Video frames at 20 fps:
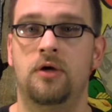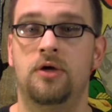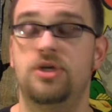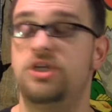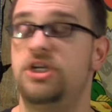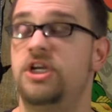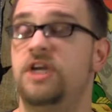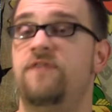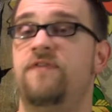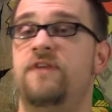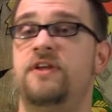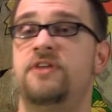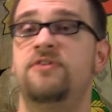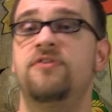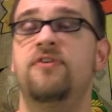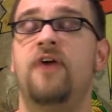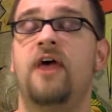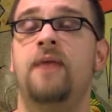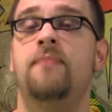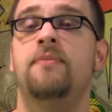She
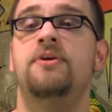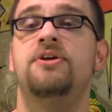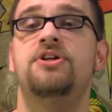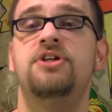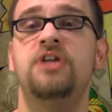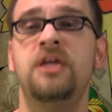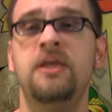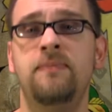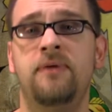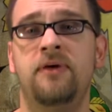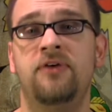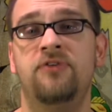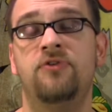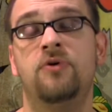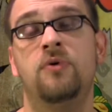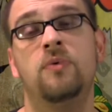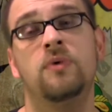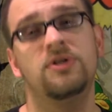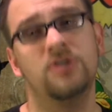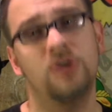features a machine
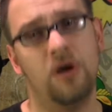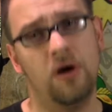pistol which